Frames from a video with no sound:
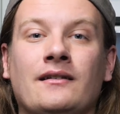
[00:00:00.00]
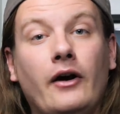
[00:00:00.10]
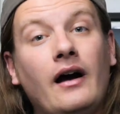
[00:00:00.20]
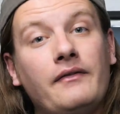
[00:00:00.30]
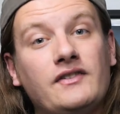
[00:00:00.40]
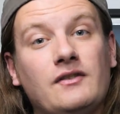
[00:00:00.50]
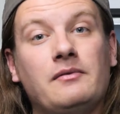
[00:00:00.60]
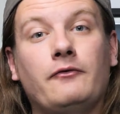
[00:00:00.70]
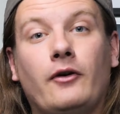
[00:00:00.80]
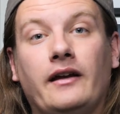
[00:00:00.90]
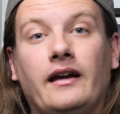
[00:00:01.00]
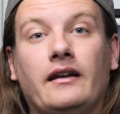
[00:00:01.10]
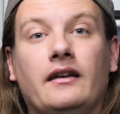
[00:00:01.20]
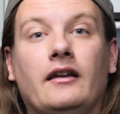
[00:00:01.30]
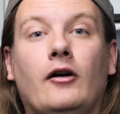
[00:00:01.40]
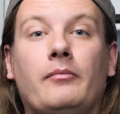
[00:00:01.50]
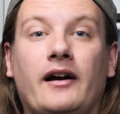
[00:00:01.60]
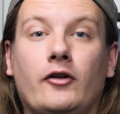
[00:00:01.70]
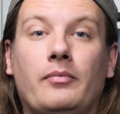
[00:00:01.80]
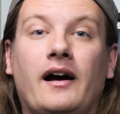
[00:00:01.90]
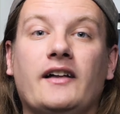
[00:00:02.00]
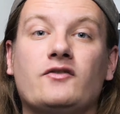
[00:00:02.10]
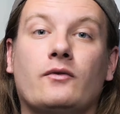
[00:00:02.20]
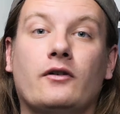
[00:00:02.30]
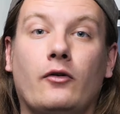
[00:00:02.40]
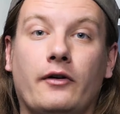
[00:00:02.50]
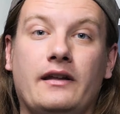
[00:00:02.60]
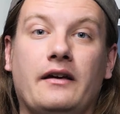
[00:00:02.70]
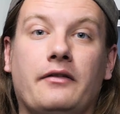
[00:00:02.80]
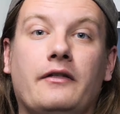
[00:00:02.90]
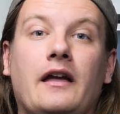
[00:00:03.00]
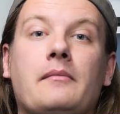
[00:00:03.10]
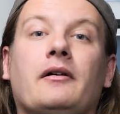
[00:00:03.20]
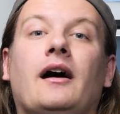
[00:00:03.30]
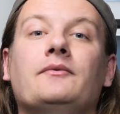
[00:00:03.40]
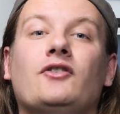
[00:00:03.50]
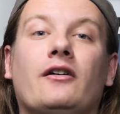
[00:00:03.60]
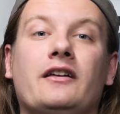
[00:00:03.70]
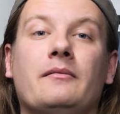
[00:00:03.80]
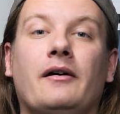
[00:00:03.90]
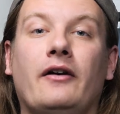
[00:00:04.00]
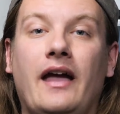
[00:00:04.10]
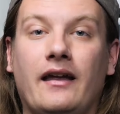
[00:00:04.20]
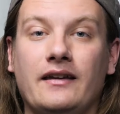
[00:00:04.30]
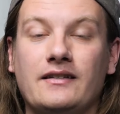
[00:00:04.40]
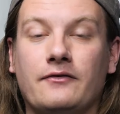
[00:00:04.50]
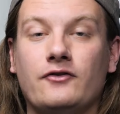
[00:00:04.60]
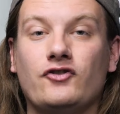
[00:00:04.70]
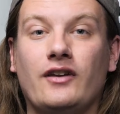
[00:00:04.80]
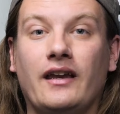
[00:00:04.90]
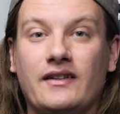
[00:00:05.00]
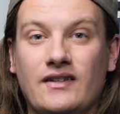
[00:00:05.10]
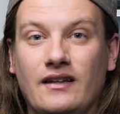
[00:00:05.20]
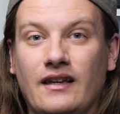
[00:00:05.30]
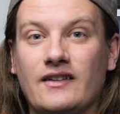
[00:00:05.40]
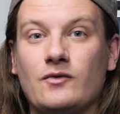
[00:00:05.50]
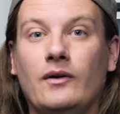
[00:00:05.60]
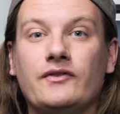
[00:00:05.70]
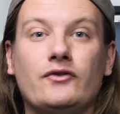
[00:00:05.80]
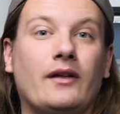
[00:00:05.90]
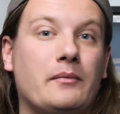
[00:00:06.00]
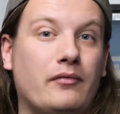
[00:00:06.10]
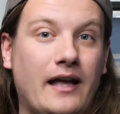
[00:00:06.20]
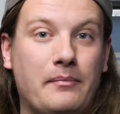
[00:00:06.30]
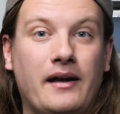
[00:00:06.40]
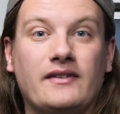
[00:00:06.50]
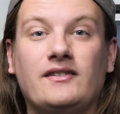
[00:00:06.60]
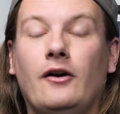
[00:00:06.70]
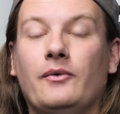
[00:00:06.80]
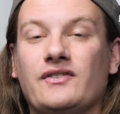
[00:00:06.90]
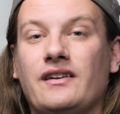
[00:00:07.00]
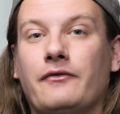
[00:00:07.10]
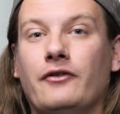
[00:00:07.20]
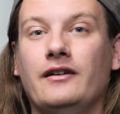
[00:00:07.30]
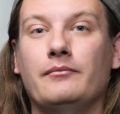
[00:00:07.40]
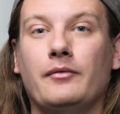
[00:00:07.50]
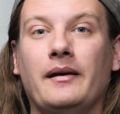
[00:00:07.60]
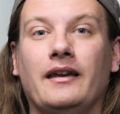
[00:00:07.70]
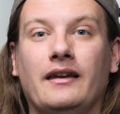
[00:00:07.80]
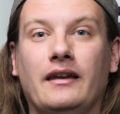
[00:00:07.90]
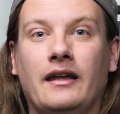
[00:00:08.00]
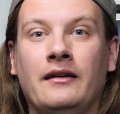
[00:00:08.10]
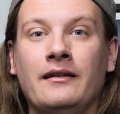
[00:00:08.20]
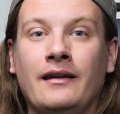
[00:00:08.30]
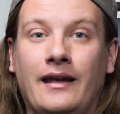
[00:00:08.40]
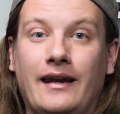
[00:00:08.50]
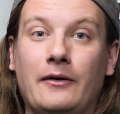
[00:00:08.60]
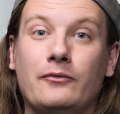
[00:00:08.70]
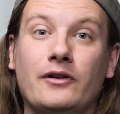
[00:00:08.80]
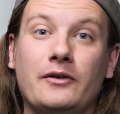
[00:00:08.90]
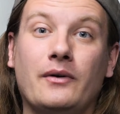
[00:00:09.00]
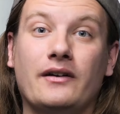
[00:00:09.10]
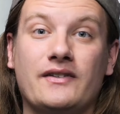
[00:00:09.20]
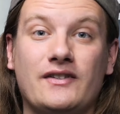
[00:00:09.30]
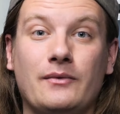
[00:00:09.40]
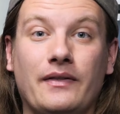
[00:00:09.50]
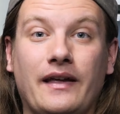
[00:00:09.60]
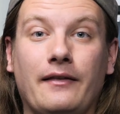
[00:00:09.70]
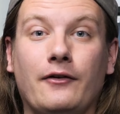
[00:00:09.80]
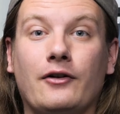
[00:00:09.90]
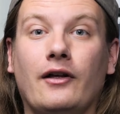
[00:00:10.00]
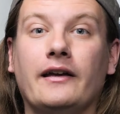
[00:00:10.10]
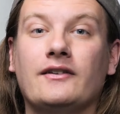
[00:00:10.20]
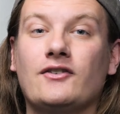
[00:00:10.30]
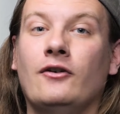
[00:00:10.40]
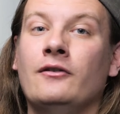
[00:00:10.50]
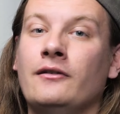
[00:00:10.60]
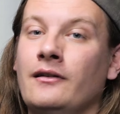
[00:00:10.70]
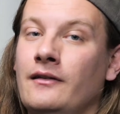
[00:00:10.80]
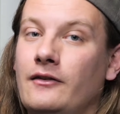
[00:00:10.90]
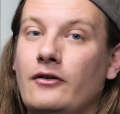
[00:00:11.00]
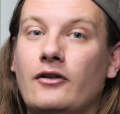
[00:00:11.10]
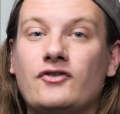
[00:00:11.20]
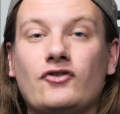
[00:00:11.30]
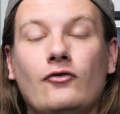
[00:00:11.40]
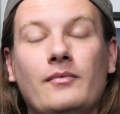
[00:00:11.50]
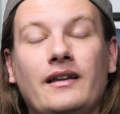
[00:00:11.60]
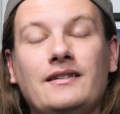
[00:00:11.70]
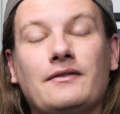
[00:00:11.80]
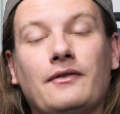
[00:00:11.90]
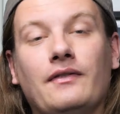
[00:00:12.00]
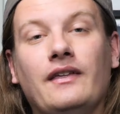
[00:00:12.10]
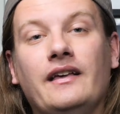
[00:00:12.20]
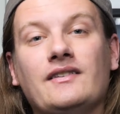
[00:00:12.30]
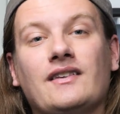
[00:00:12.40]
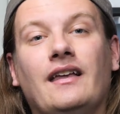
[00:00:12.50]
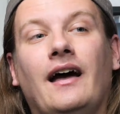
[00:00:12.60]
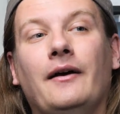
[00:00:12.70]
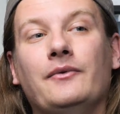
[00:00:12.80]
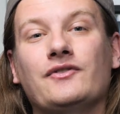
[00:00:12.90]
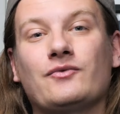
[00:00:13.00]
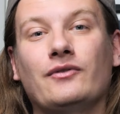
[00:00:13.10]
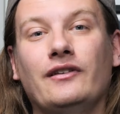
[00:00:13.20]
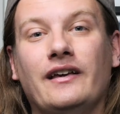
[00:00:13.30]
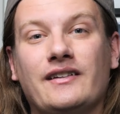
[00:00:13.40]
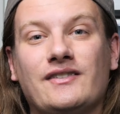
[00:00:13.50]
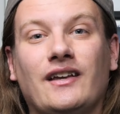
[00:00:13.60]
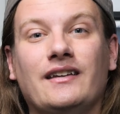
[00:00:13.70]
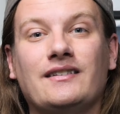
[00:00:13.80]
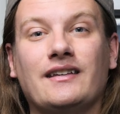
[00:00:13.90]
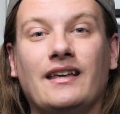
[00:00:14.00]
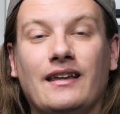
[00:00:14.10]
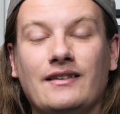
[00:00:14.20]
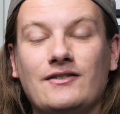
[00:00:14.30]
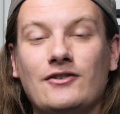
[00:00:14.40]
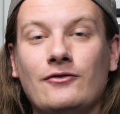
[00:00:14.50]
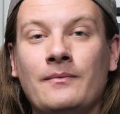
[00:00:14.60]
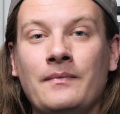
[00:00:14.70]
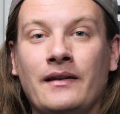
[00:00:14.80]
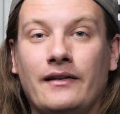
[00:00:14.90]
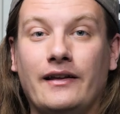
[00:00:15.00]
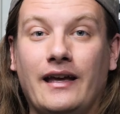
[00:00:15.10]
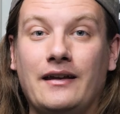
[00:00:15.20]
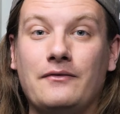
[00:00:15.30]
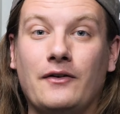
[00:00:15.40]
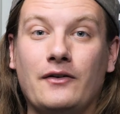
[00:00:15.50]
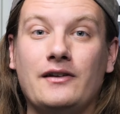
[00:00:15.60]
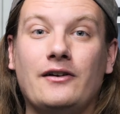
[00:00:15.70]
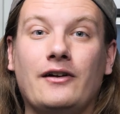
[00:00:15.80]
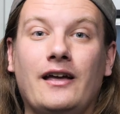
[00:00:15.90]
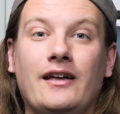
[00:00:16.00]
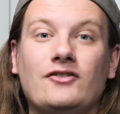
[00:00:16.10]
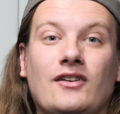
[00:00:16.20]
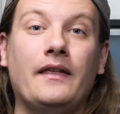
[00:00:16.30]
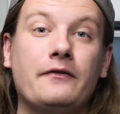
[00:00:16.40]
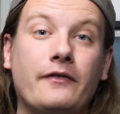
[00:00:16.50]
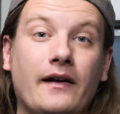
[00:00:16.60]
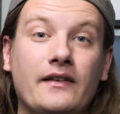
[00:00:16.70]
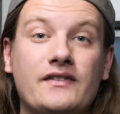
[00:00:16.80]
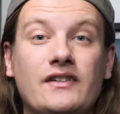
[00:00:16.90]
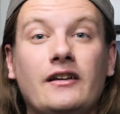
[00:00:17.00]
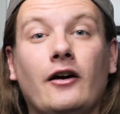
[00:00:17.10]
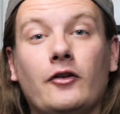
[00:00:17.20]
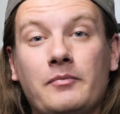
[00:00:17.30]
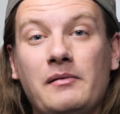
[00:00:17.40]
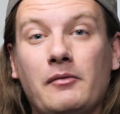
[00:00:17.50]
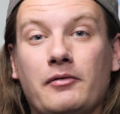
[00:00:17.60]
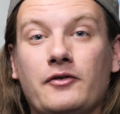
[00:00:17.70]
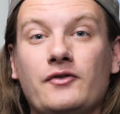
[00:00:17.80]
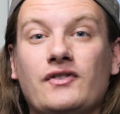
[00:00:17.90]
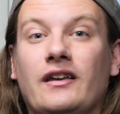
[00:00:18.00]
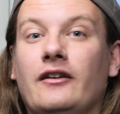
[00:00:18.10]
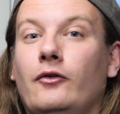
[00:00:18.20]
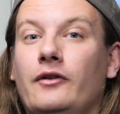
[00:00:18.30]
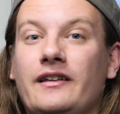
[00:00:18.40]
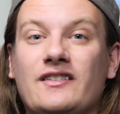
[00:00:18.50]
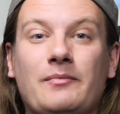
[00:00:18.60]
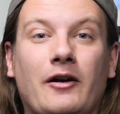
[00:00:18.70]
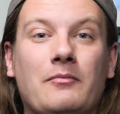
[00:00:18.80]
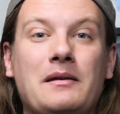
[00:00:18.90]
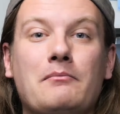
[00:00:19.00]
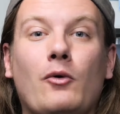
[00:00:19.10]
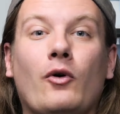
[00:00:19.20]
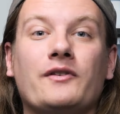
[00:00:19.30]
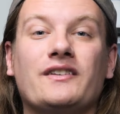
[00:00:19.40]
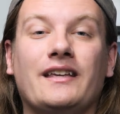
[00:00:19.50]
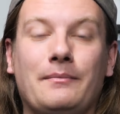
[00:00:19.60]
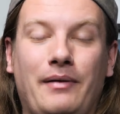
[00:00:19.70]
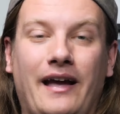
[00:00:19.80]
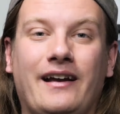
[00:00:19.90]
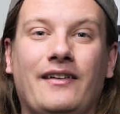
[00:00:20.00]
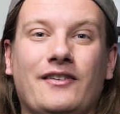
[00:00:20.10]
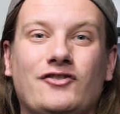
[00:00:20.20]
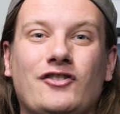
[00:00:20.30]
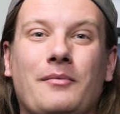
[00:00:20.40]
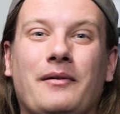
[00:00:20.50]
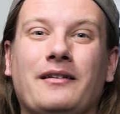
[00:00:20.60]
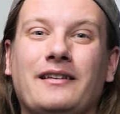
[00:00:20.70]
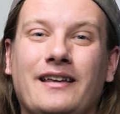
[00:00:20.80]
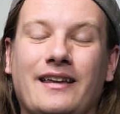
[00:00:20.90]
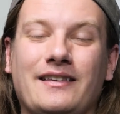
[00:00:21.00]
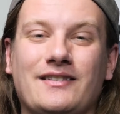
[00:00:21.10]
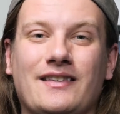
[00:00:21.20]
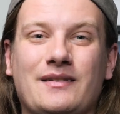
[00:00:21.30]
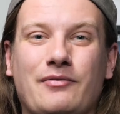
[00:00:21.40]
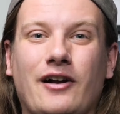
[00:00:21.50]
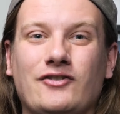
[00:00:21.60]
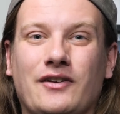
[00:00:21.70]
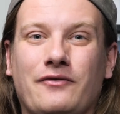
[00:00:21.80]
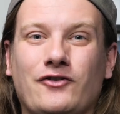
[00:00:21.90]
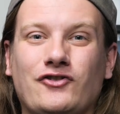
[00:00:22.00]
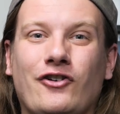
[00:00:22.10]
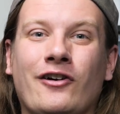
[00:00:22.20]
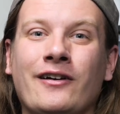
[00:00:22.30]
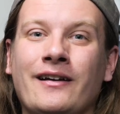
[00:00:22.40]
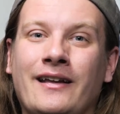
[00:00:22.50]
Now obviously before I got in it, albino pieds were already a thing, but I'm talking about adding different genetics in it as well too. Like black pastel was never implemented in it, and I really wanted to see what that looked like. So there are so many different things that I was really excited to get into, like at a very young age, and then finally seeing other people produce it, it only inspired me more to get back on the ship and get into this project for sure.